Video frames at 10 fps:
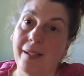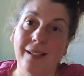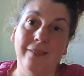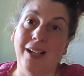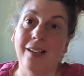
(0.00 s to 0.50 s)

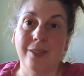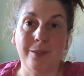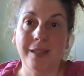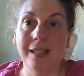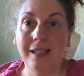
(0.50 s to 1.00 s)
on
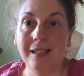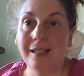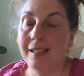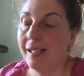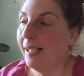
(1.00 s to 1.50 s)
Ravelry.
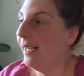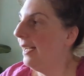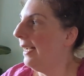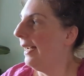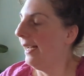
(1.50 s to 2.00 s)

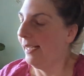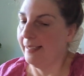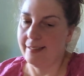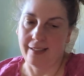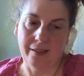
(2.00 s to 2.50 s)

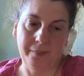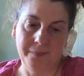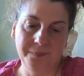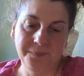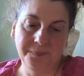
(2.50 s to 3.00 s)
And